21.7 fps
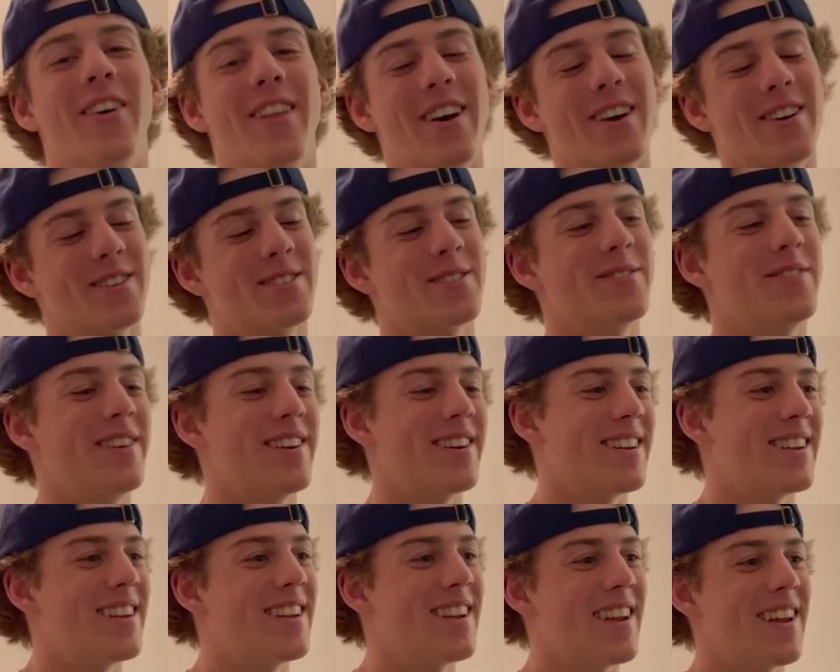that was
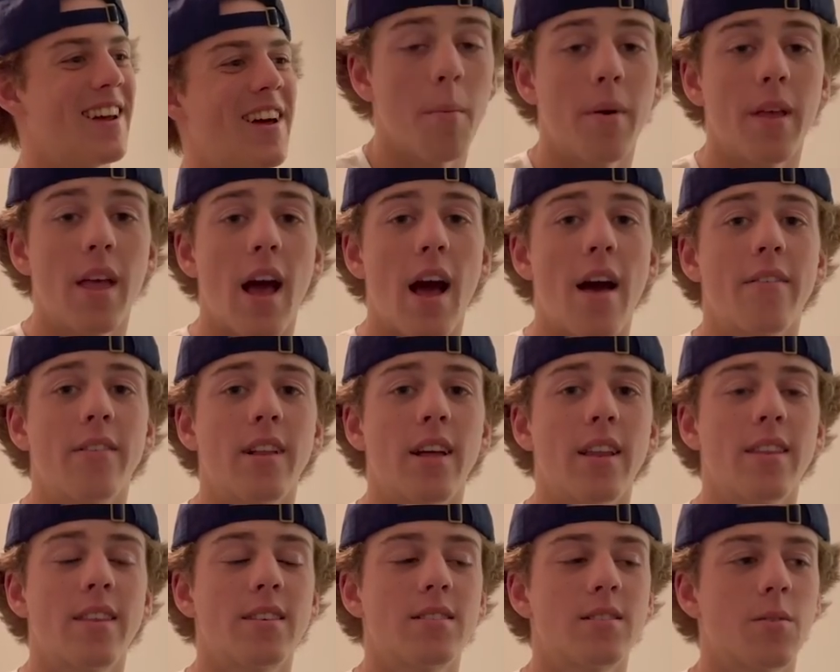fun. But yeah, I have a
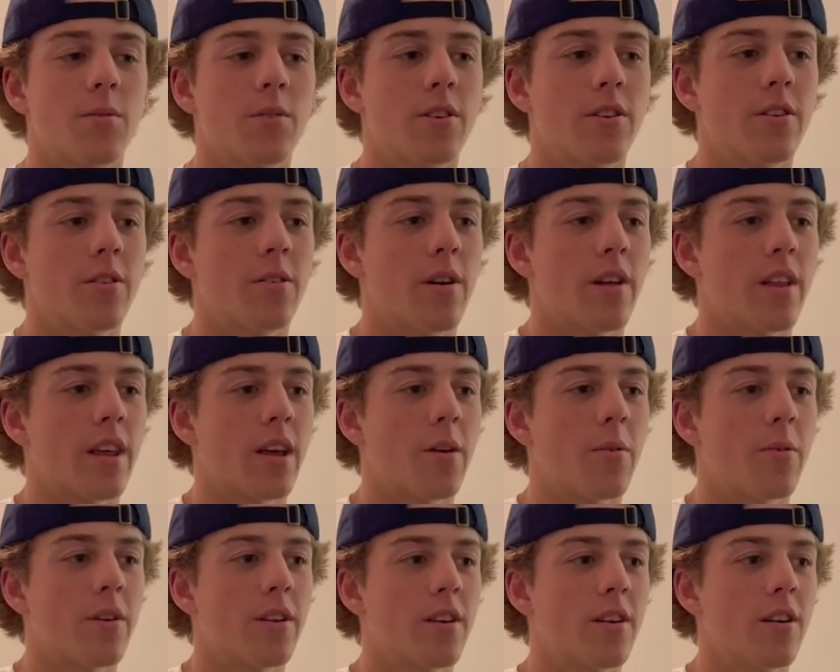lot of things I want to do. Like I
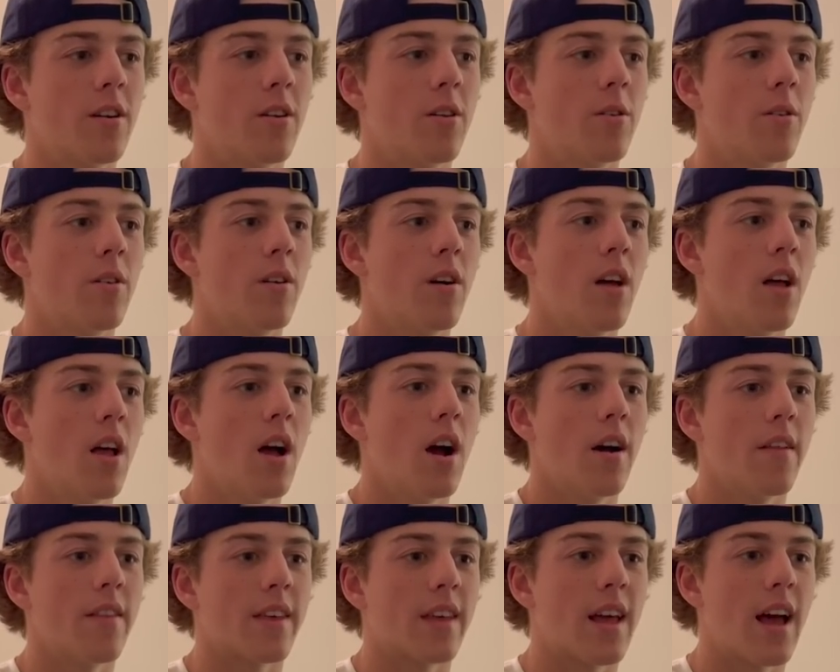want to go
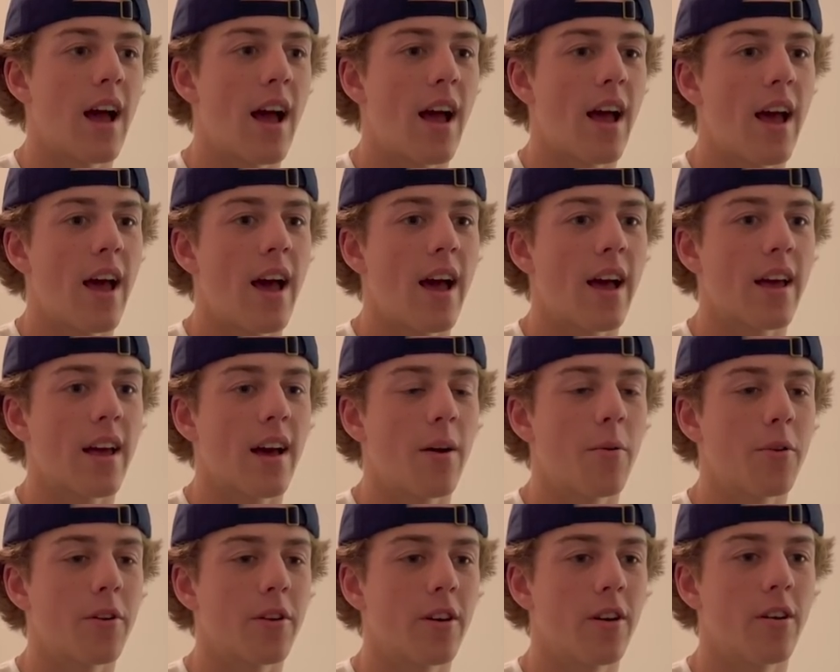on the kayak. I
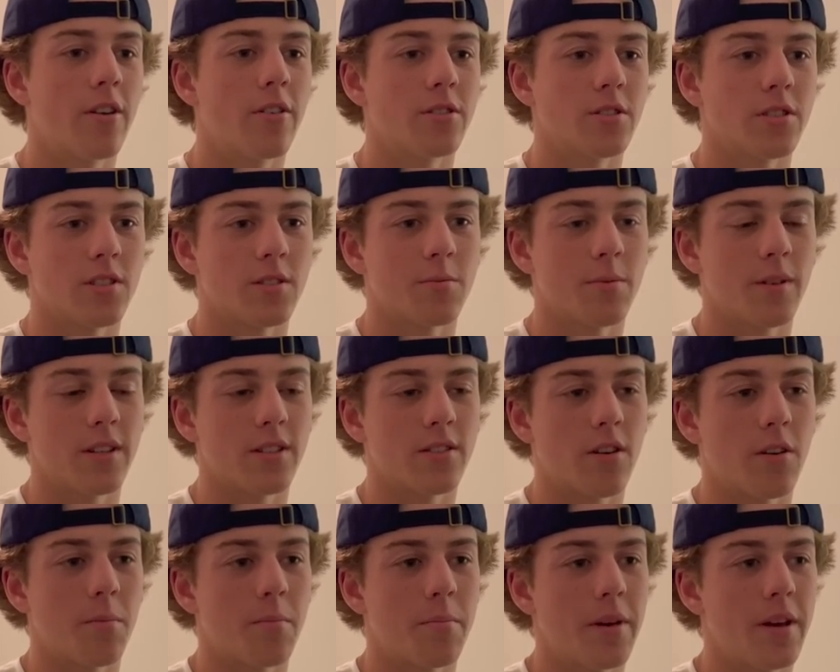want to go. to this place
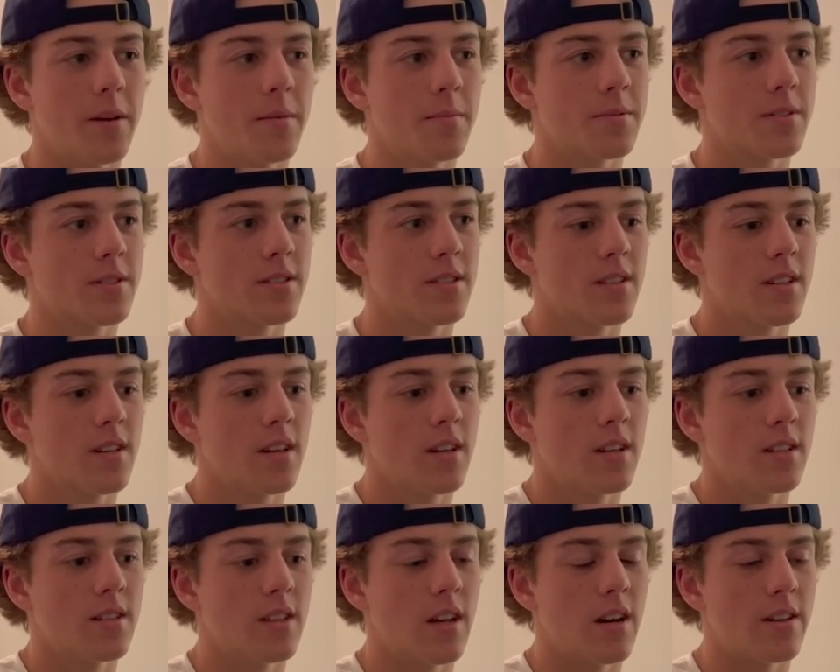called Pips
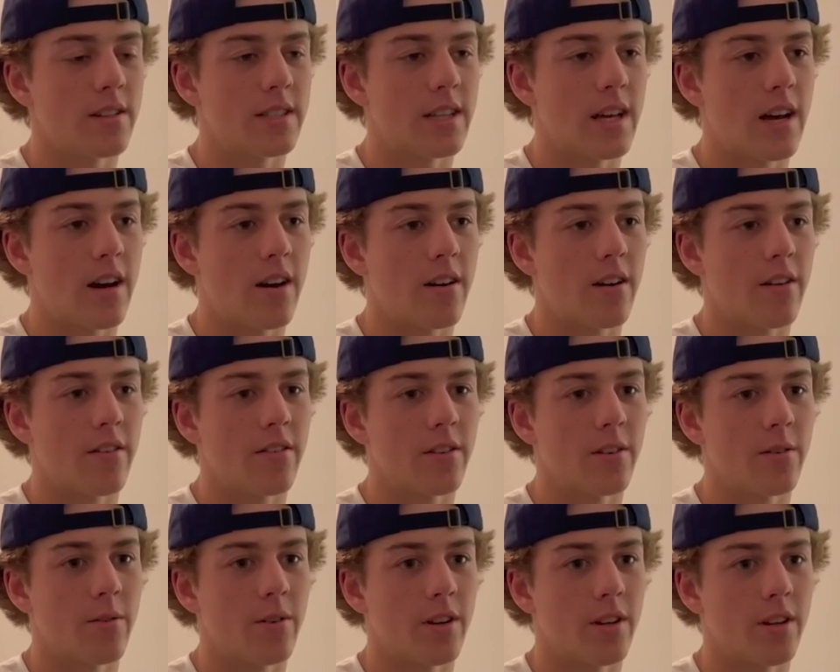downtown. I
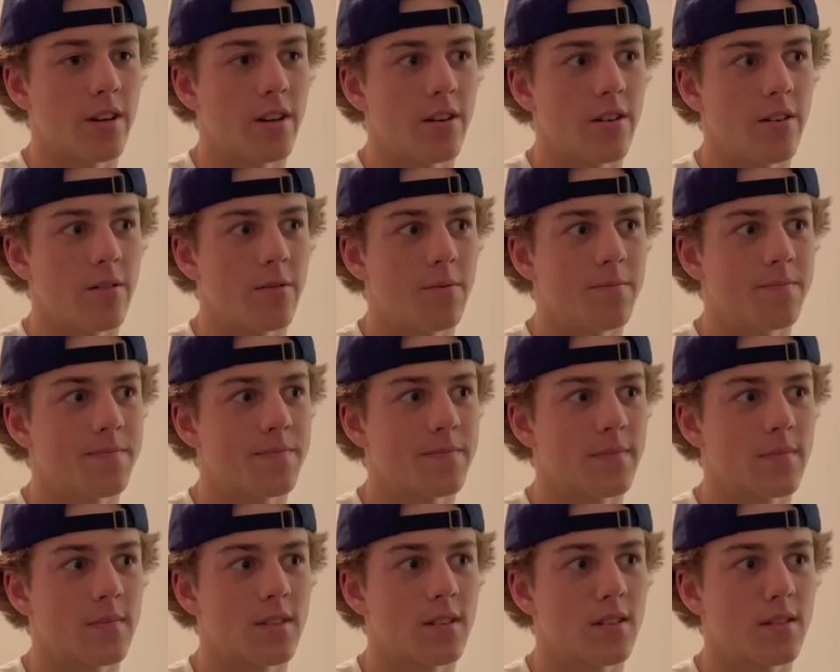really want to go. They
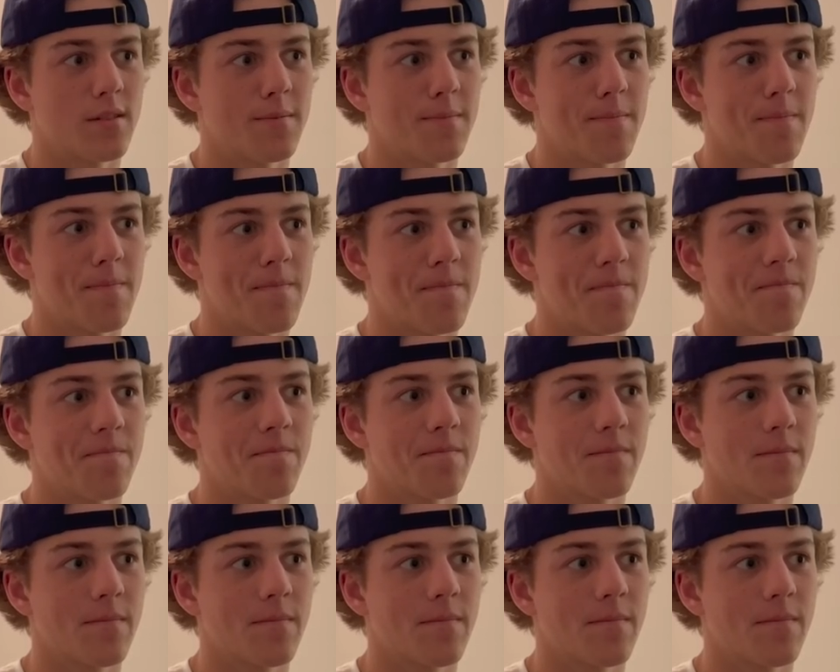make hot dogs.